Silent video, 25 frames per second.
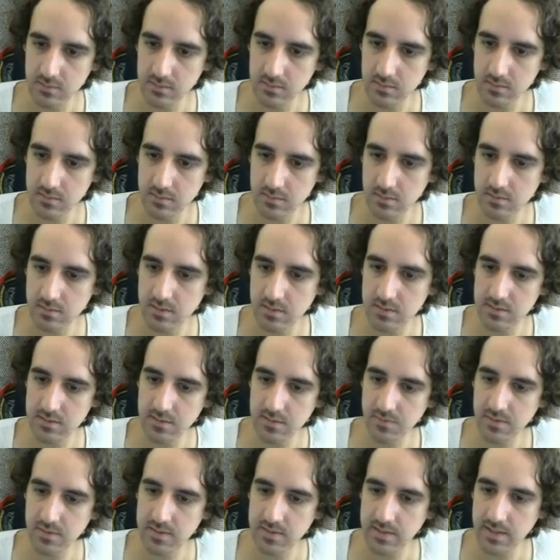So it is
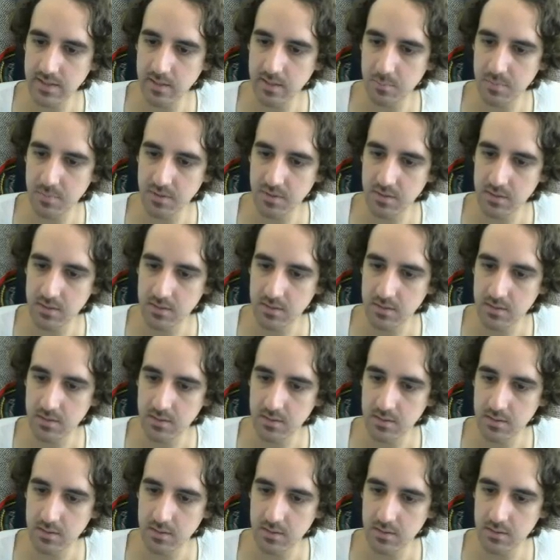definitely helping
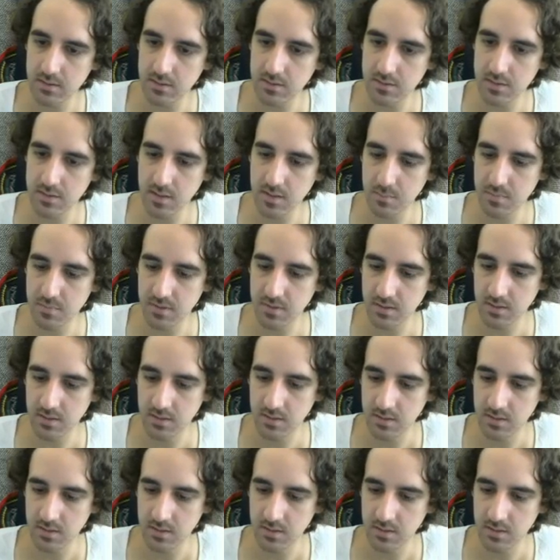the shaping.